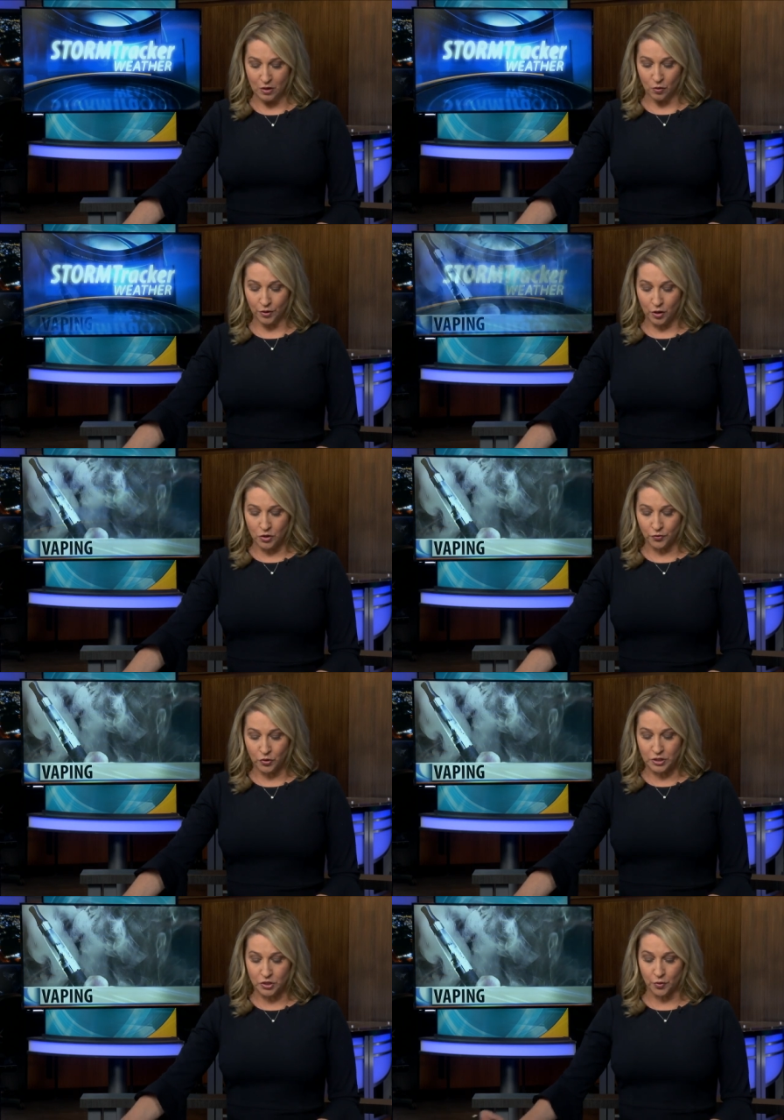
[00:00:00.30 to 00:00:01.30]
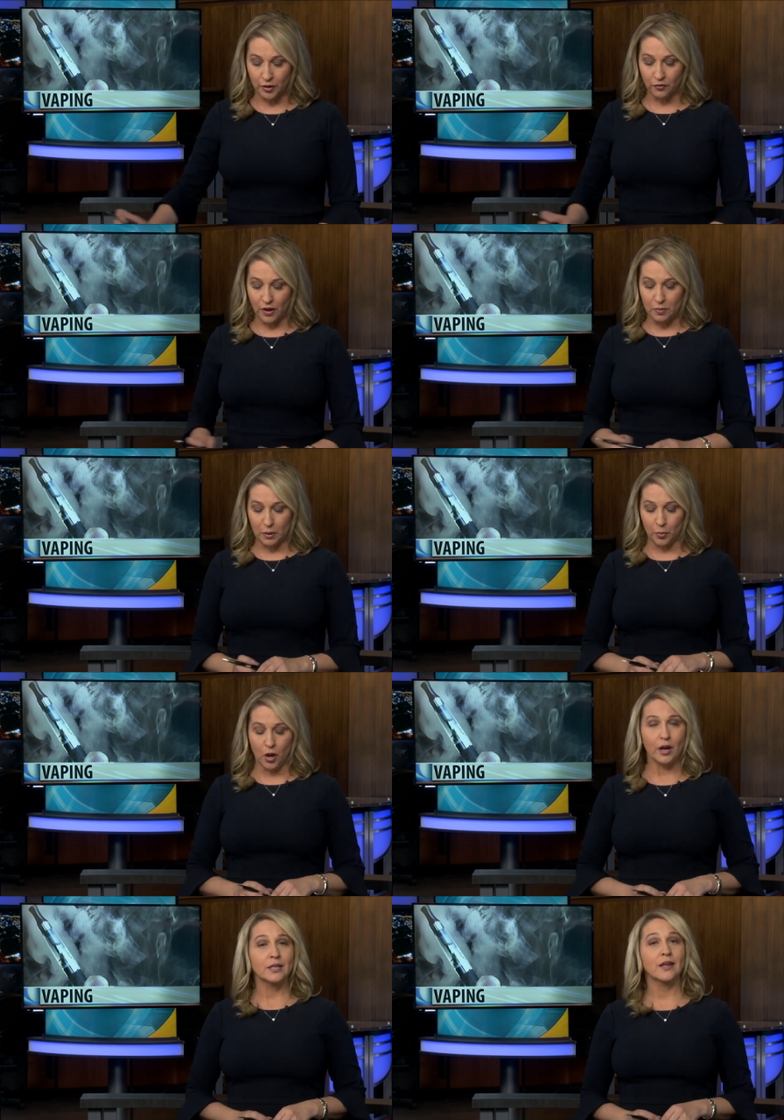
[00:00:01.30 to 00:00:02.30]
Well, the controversy surrounding vaping
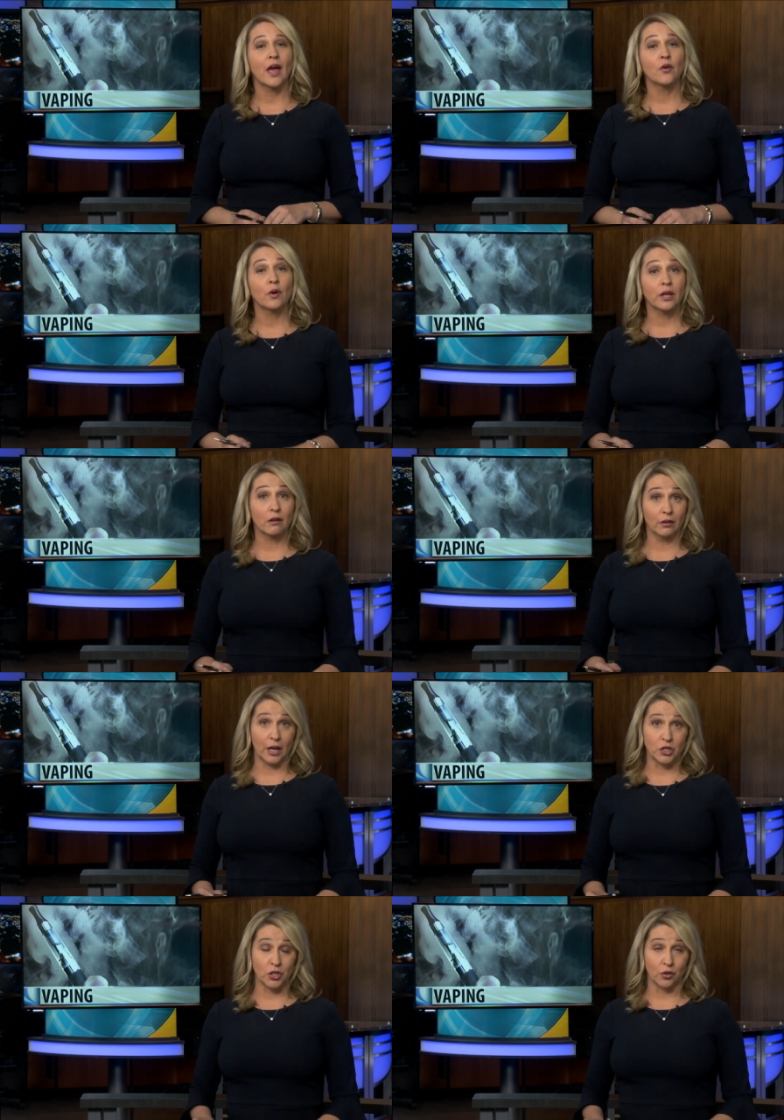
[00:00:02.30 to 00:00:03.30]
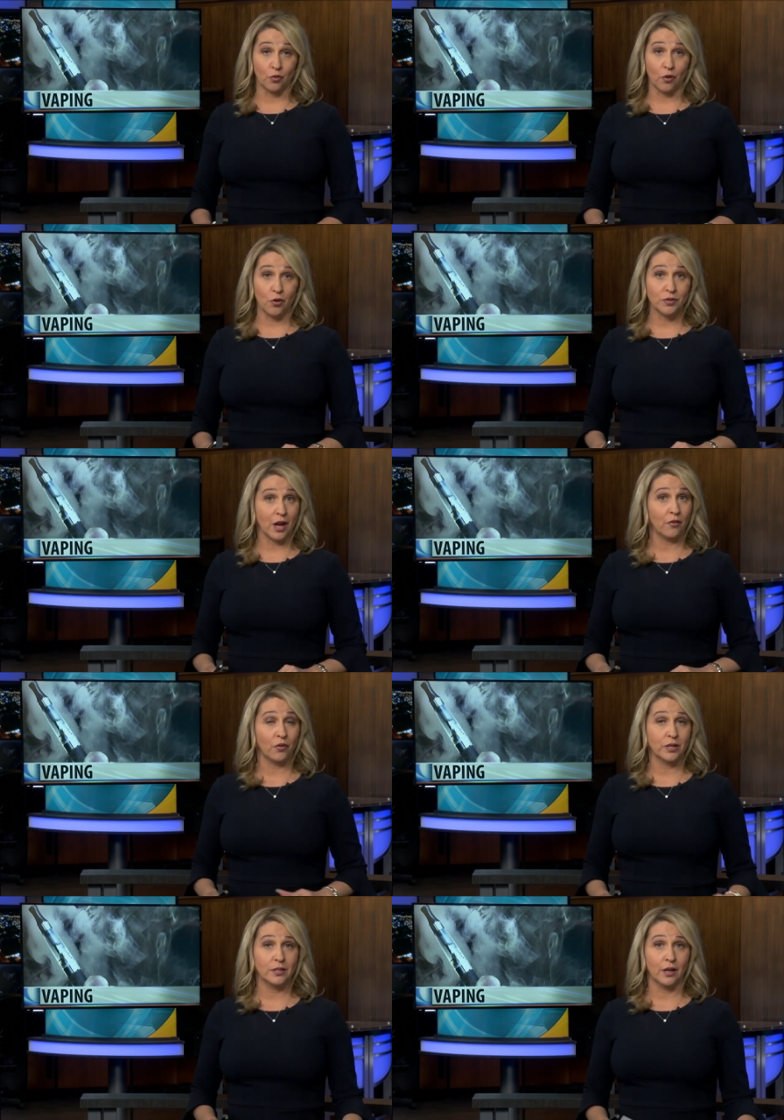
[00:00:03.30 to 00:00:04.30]
products and regulation grows
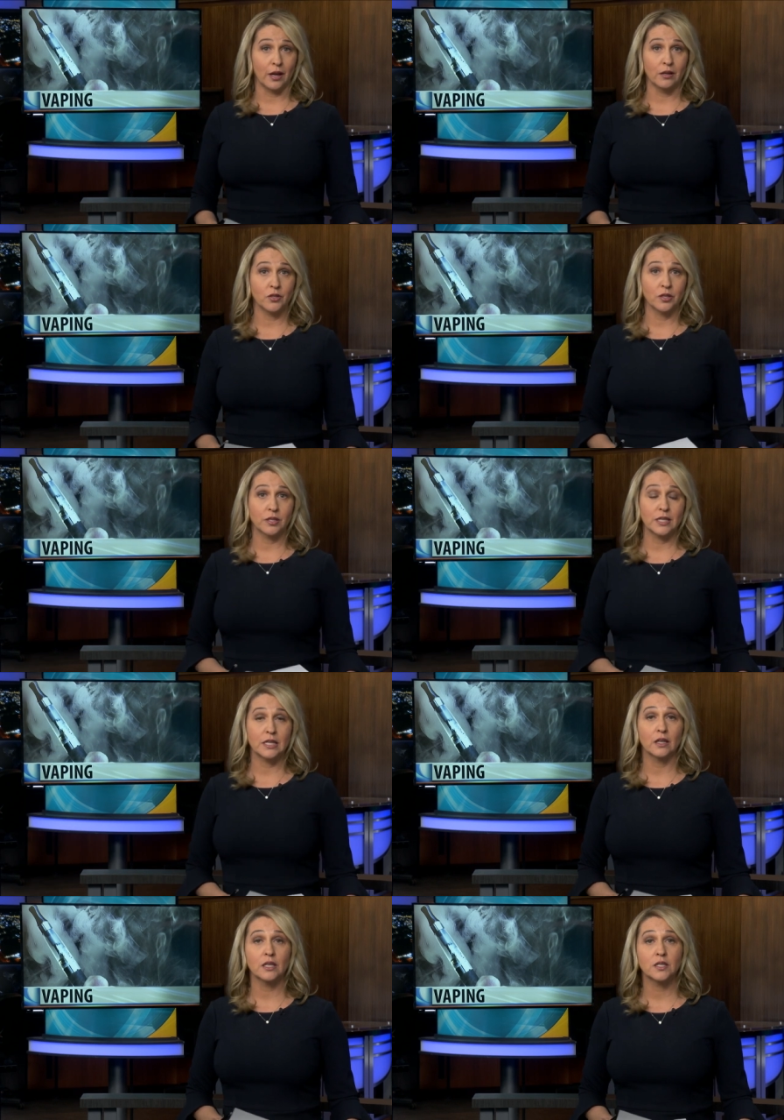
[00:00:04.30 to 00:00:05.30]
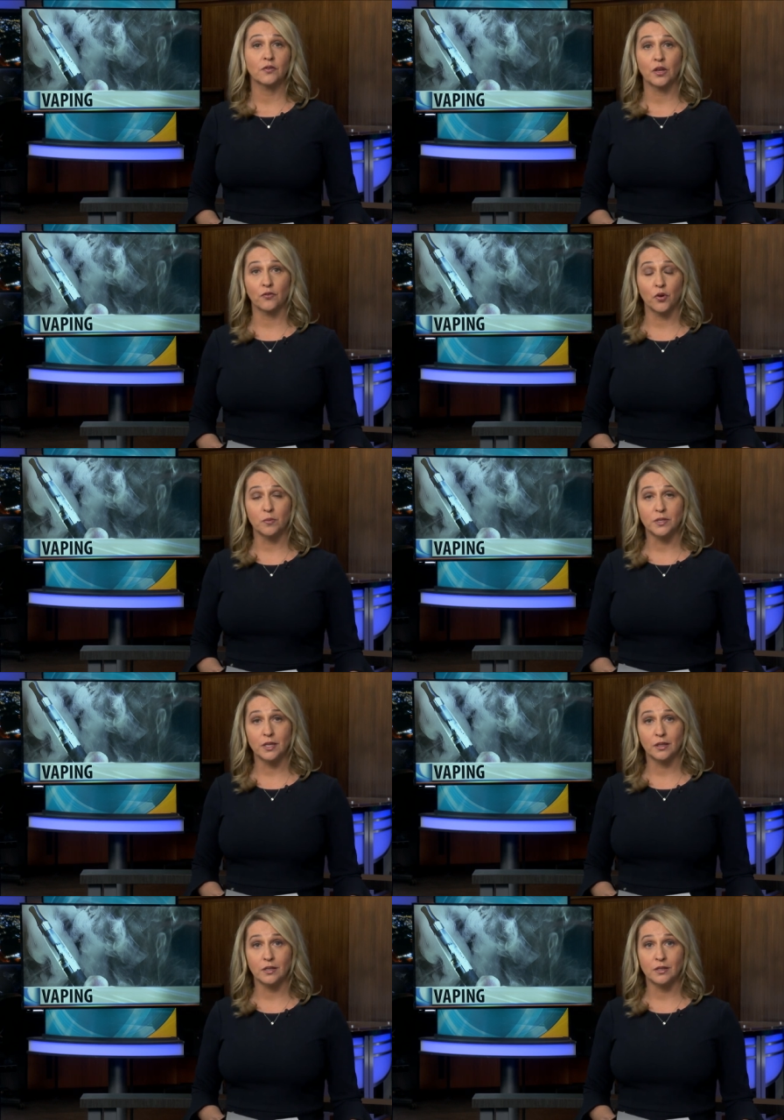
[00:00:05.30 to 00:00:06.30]
every day, just as the list of confirmed
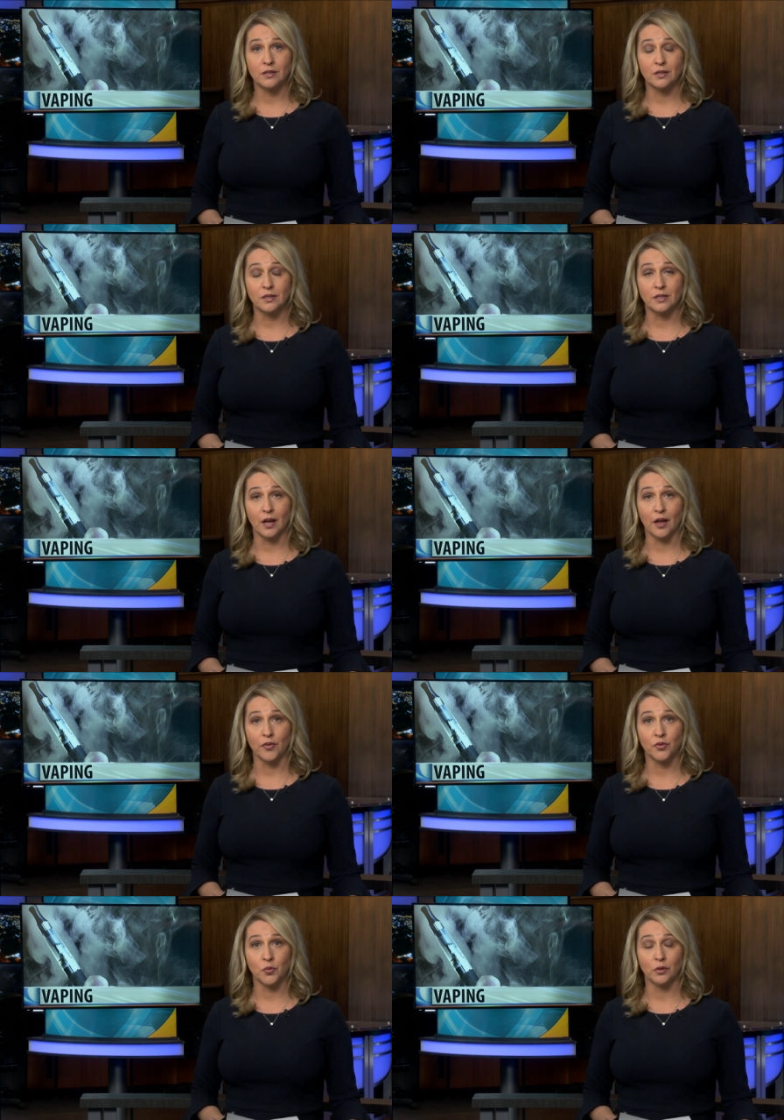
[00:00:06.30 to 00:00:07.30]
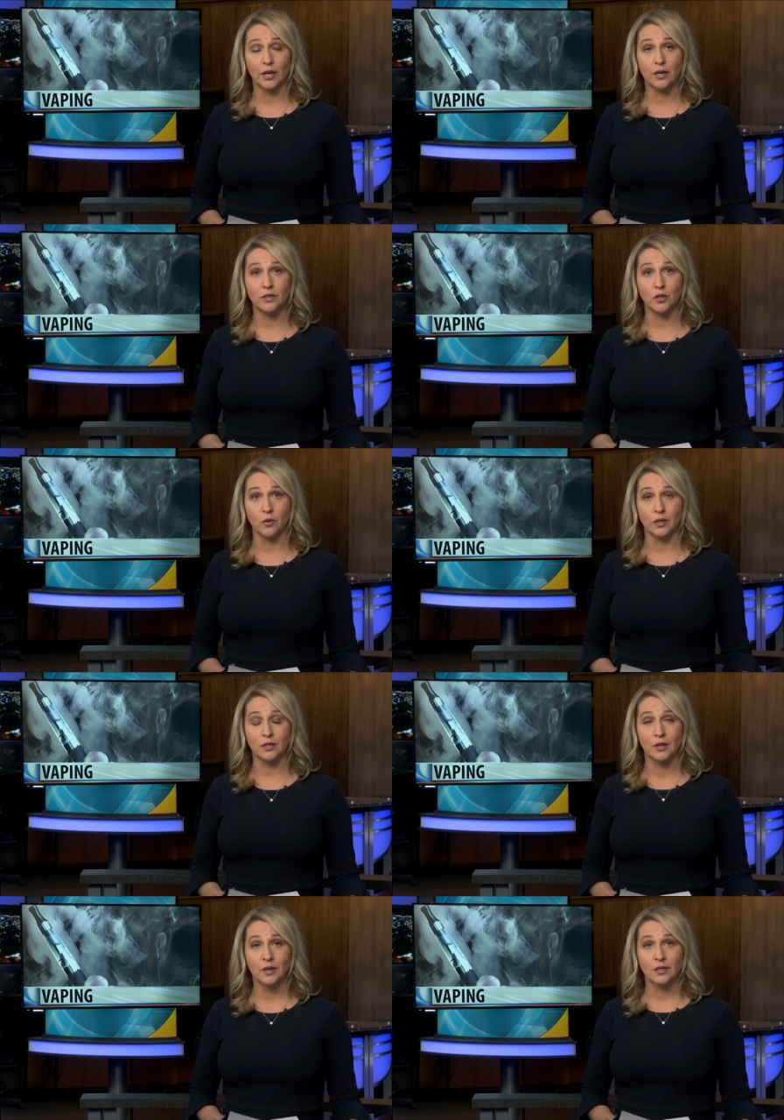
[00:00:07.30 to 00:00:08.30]
sicknesses and deaths related to it.
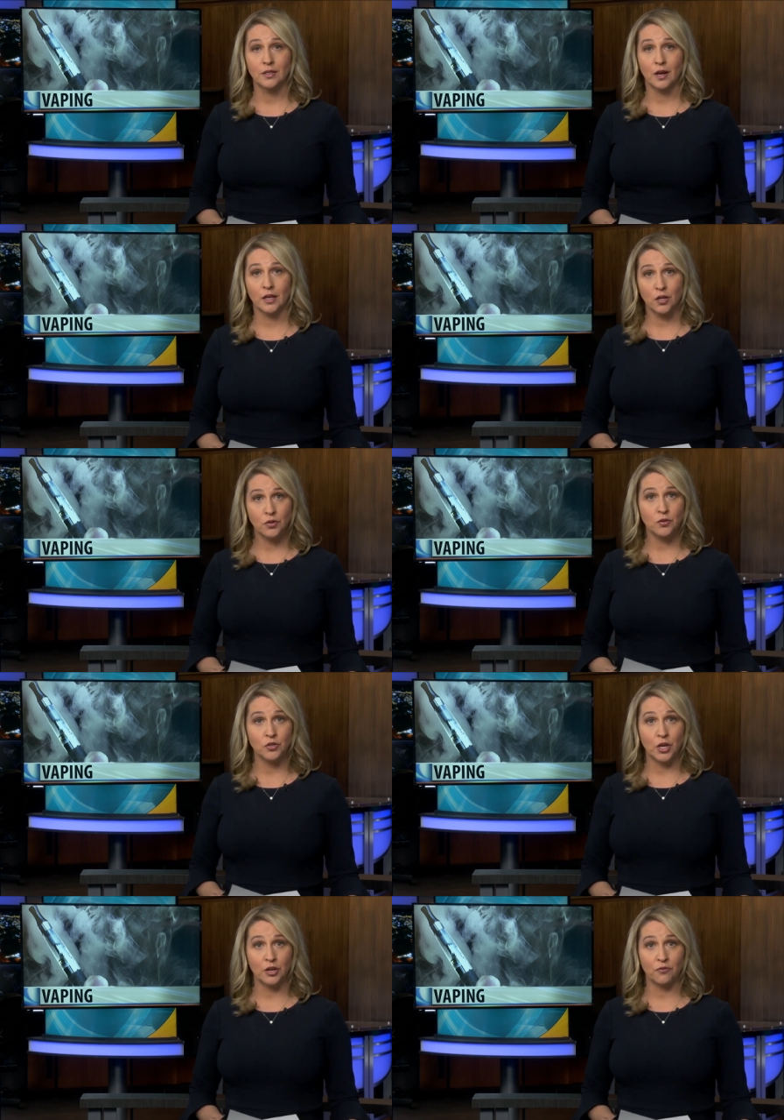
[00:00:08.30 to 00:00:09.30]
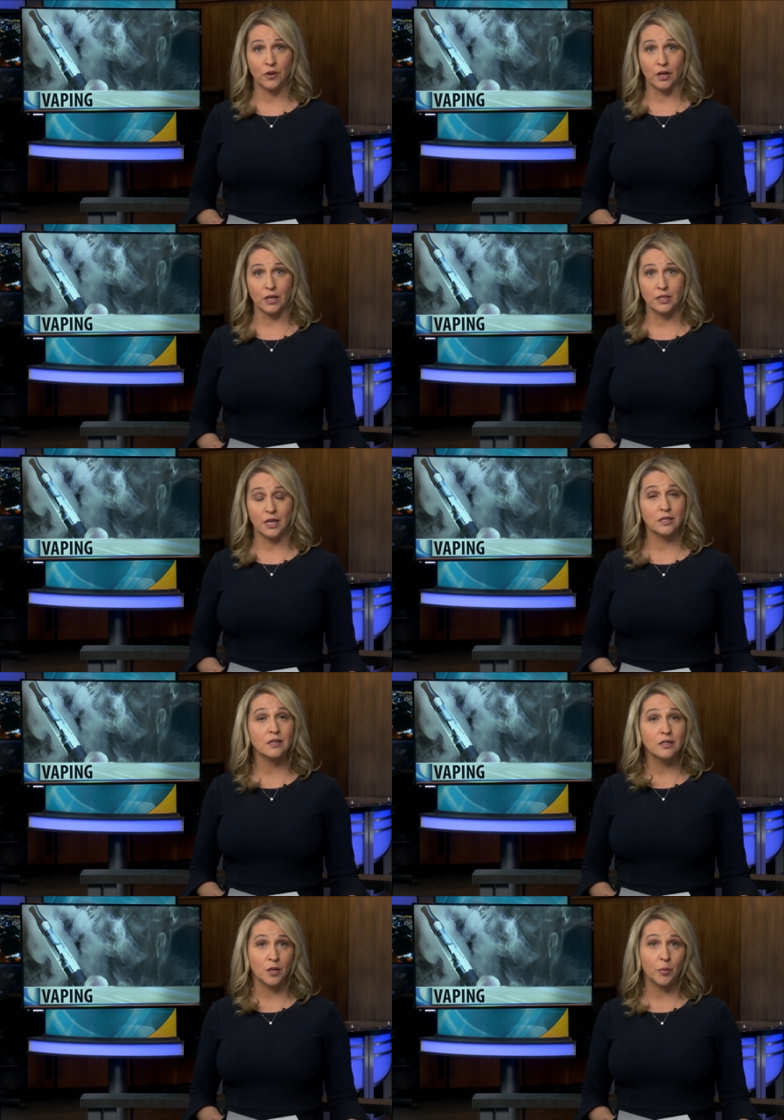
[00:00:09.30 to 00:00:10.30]
Tonight, Q2's Jenny Fick takes
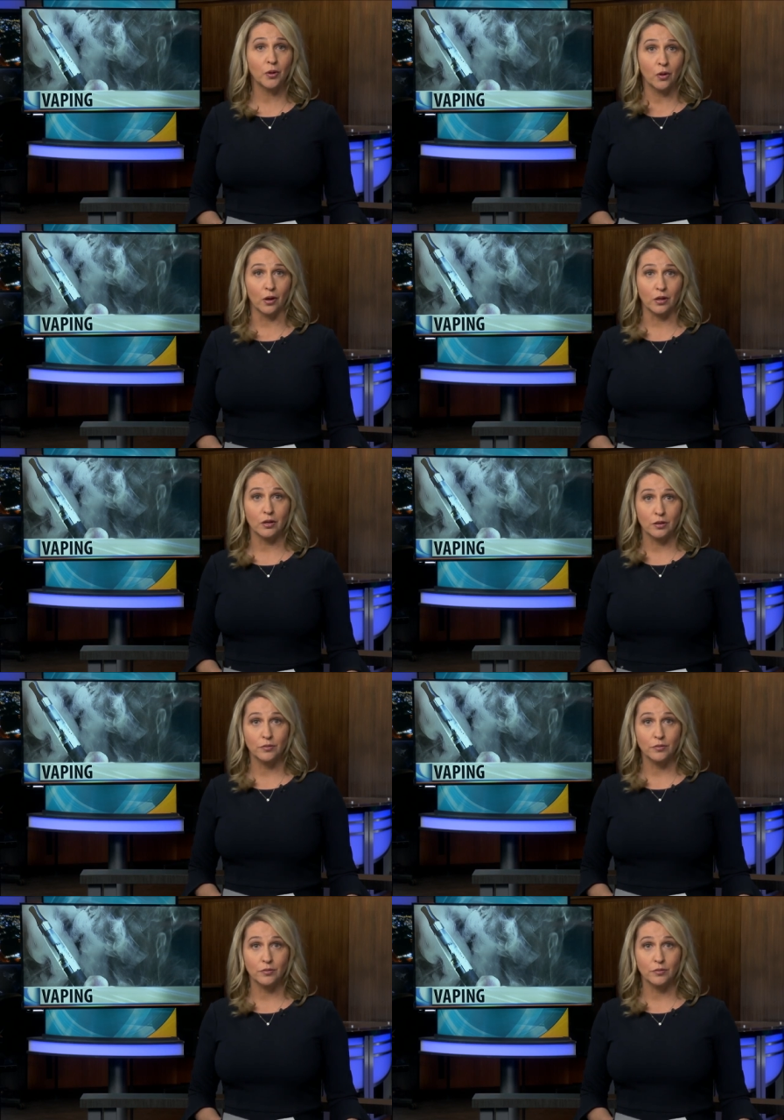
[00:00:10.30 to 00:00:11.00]
a deeper look.